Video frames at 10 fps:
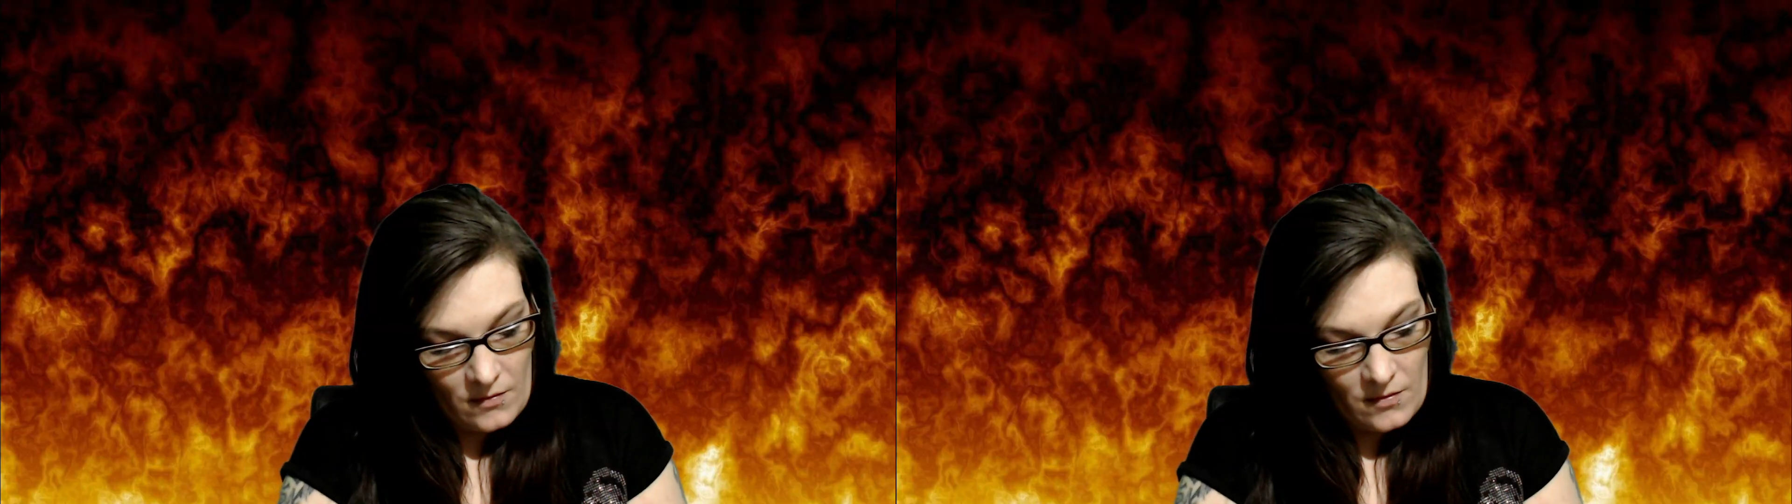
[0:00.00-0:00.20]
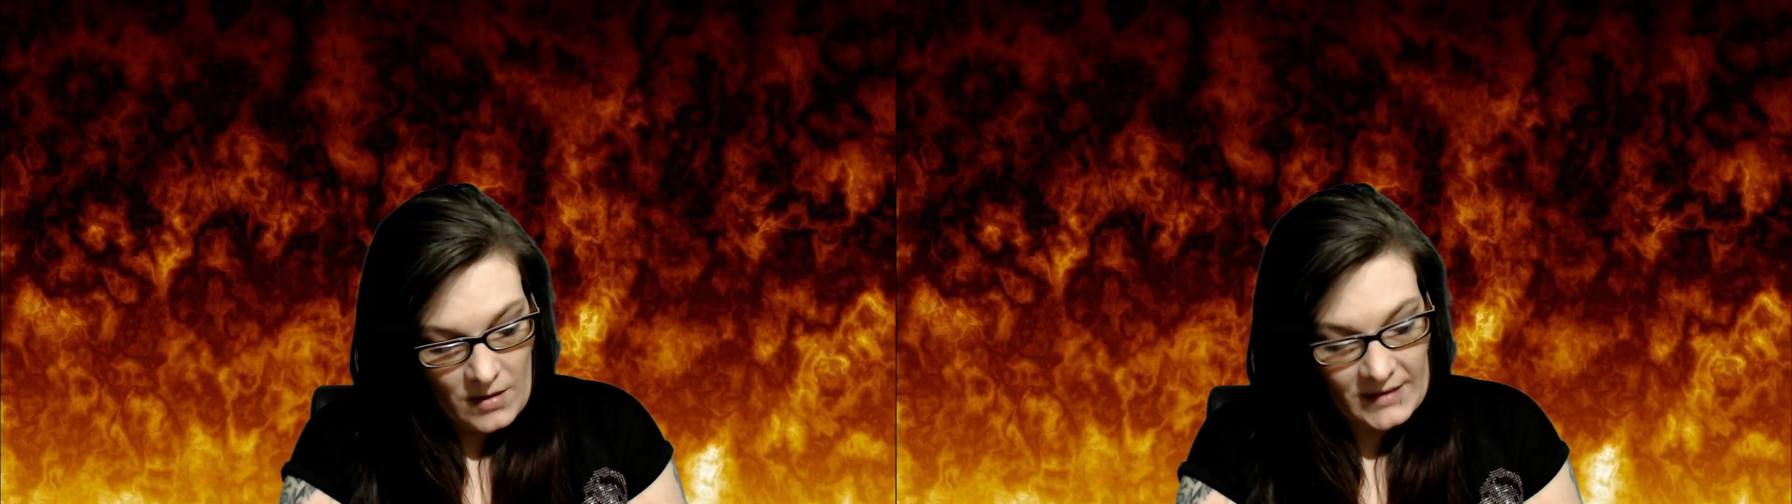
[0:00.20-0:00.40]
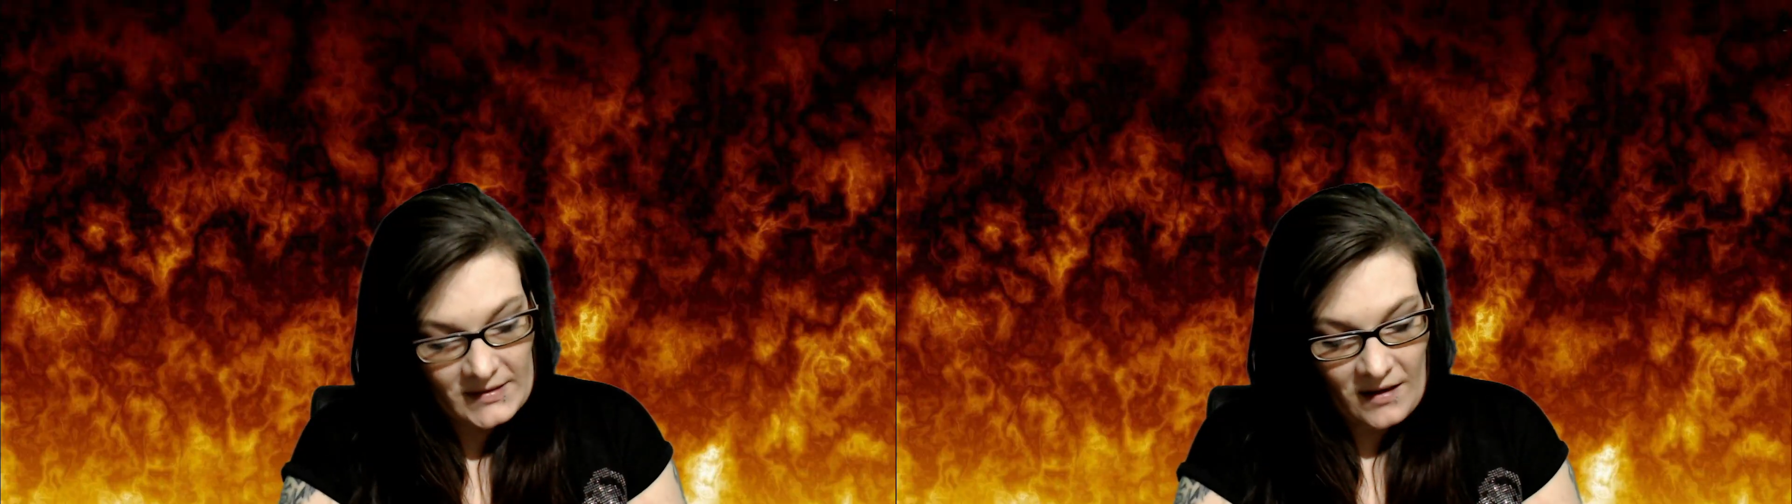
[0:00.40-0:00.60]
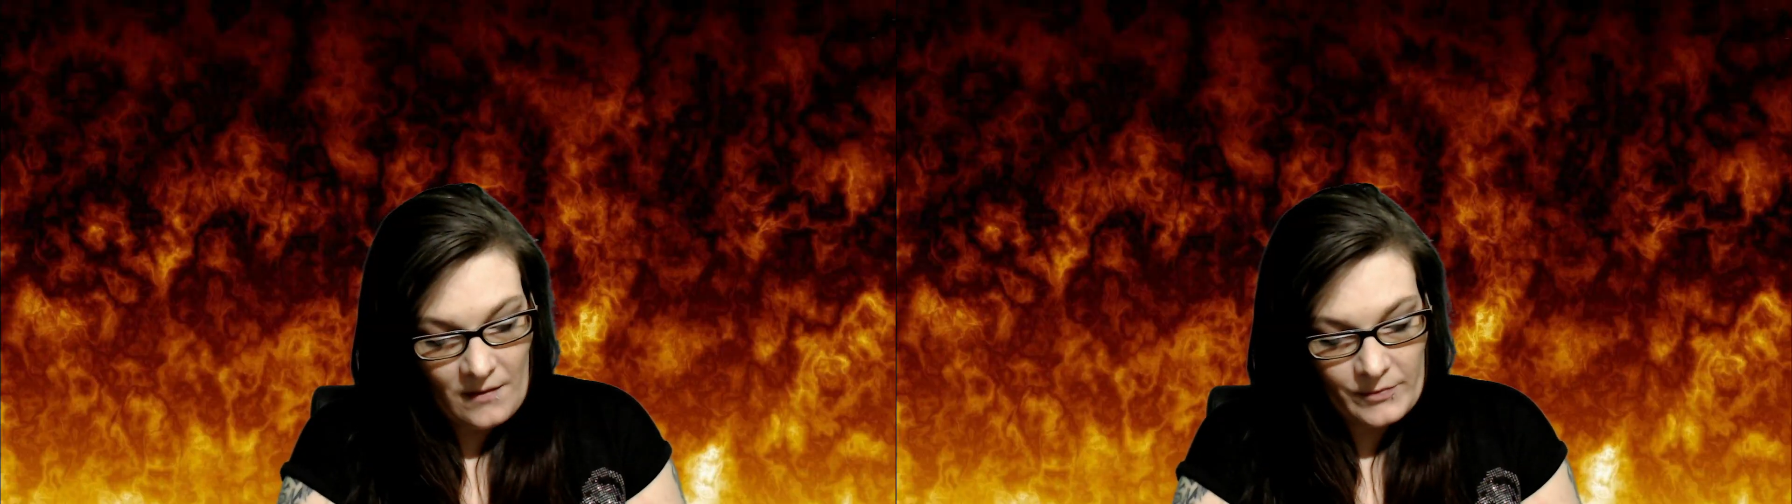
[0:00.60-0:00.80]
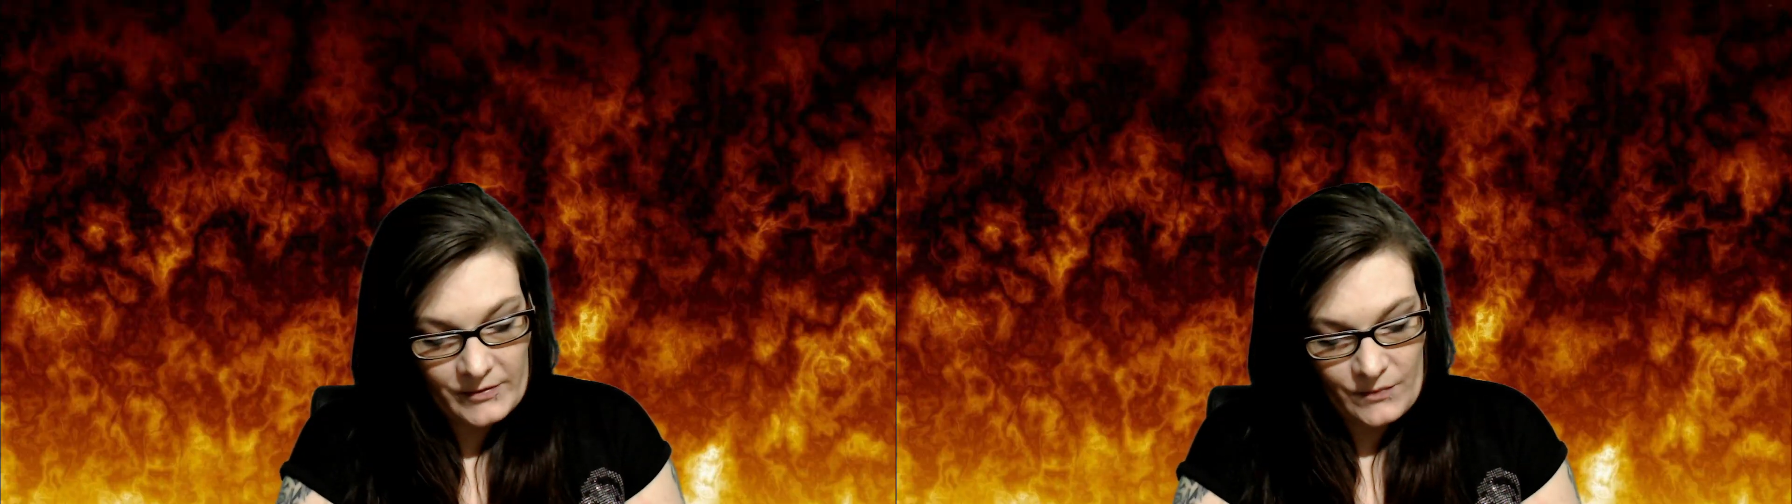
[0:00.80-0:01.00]

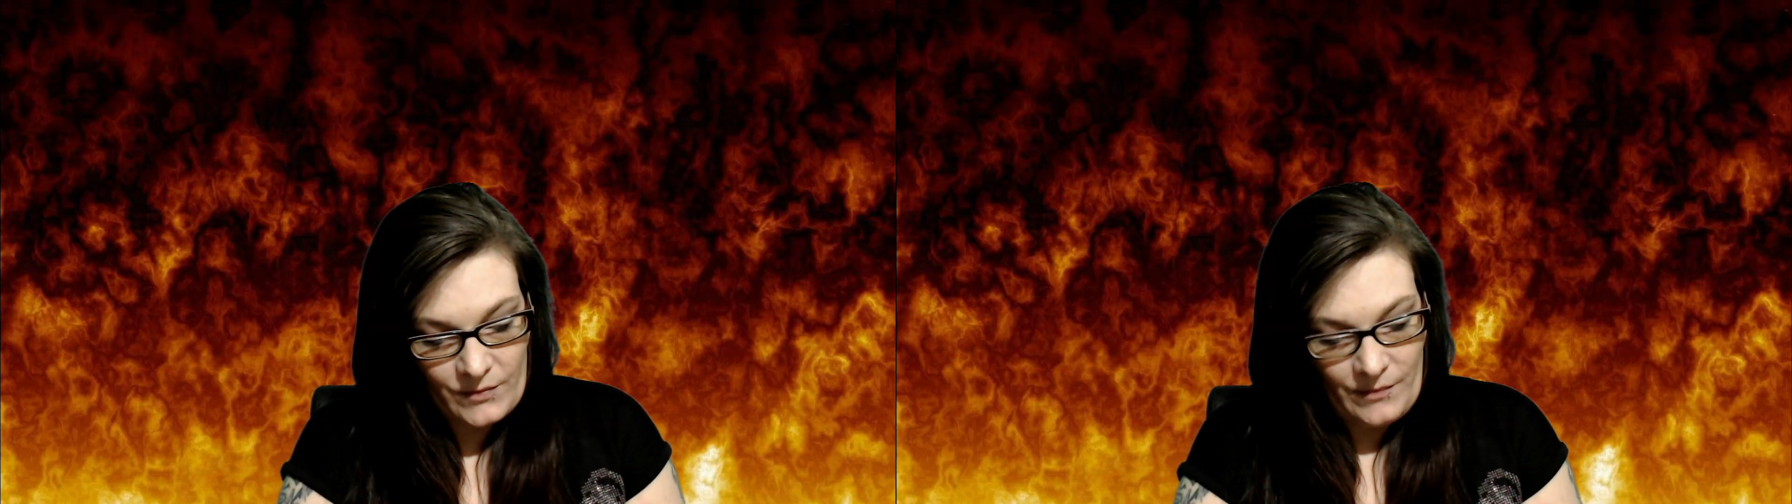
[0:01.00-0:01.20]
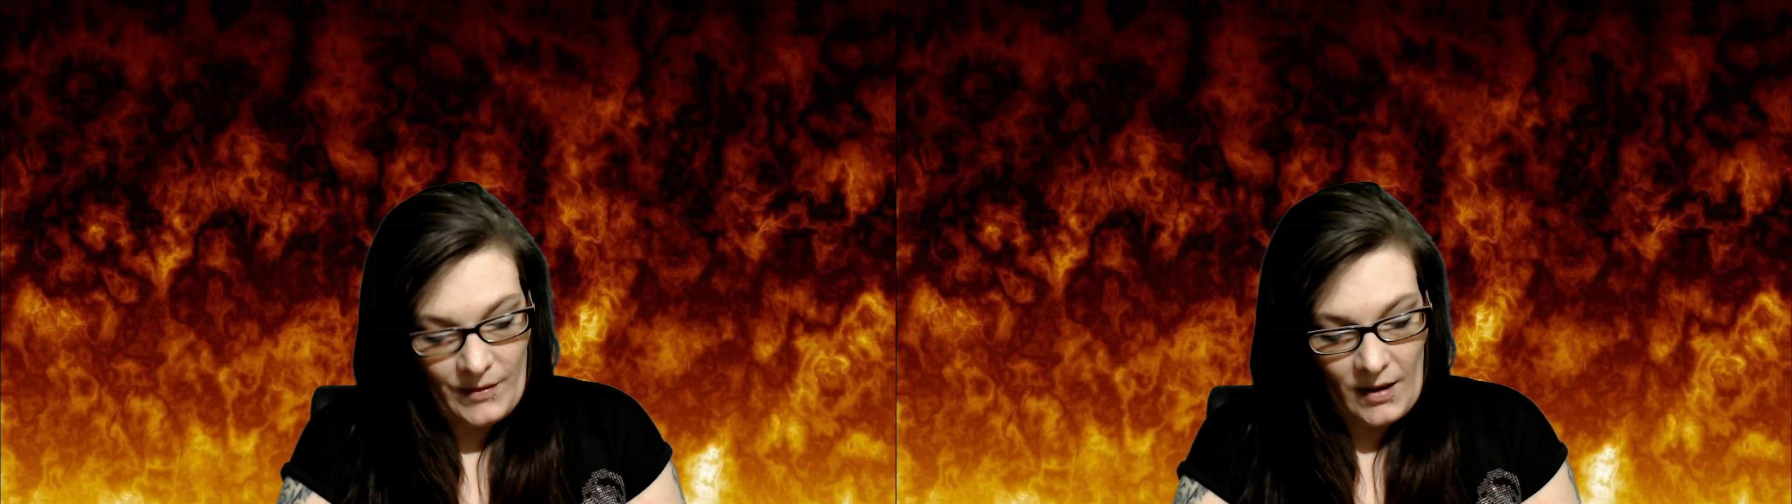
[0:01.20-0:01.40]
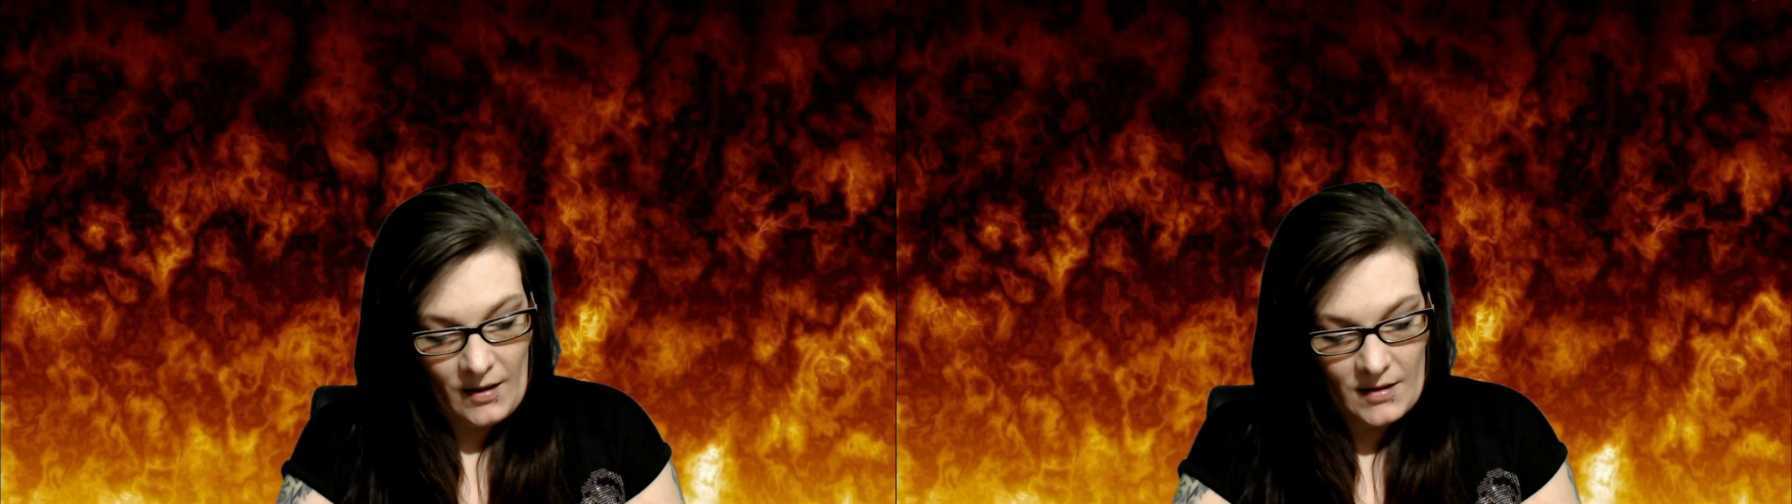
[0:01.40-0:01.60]
Examples would be